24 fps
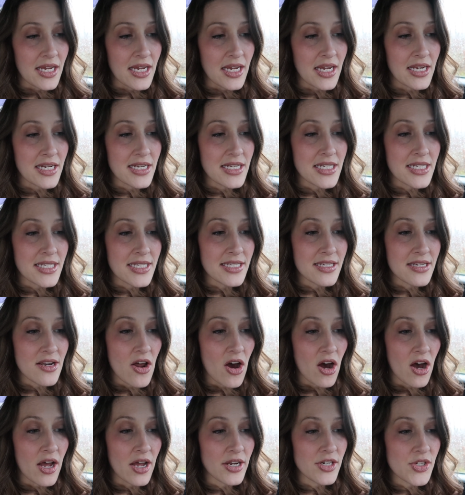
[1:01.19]
it's
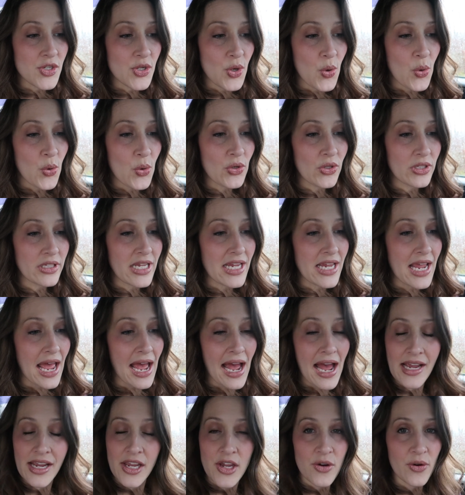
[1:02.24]
not totally
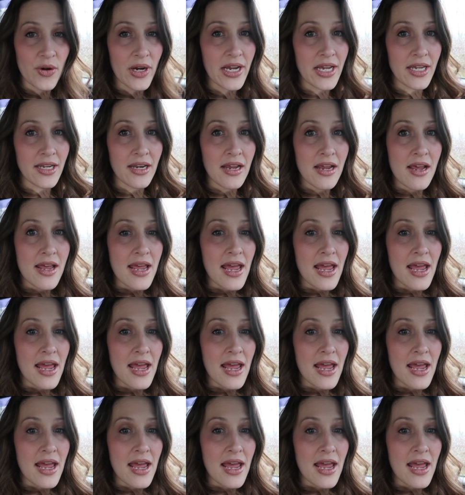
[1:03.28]
accurate.